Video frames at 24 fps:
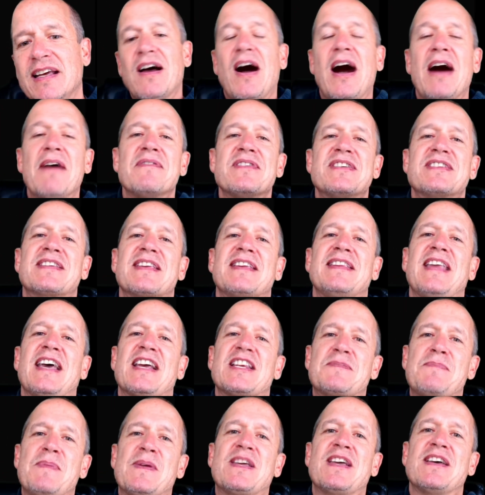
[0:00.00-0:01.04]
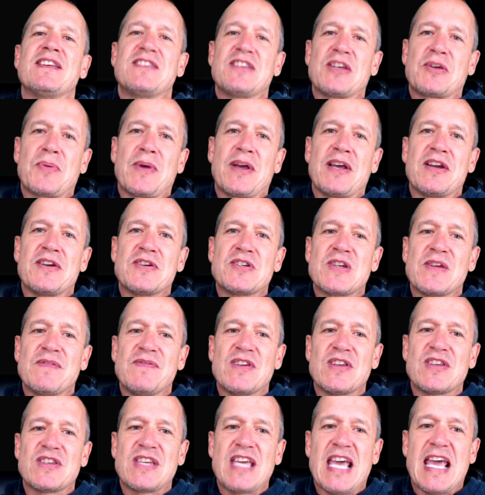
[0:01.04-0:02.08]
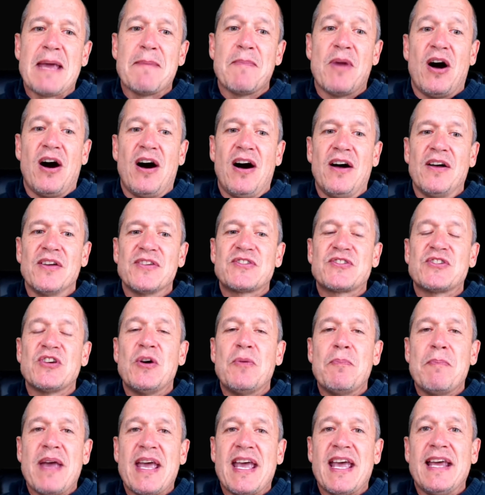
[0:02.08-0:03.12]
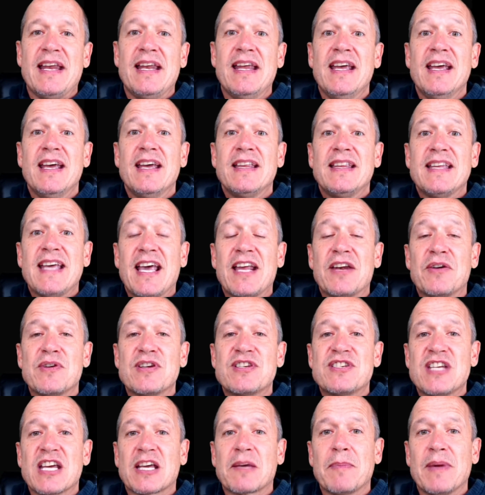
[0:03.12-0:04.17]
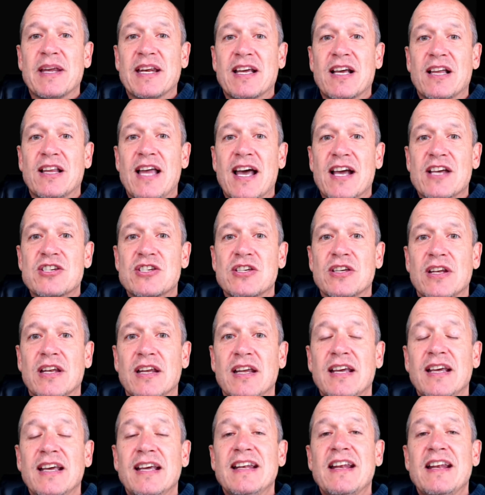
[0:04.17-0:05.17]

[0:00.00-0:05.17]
Now, obviously, that's because the creators of this game also made the Henry Stickmin collection.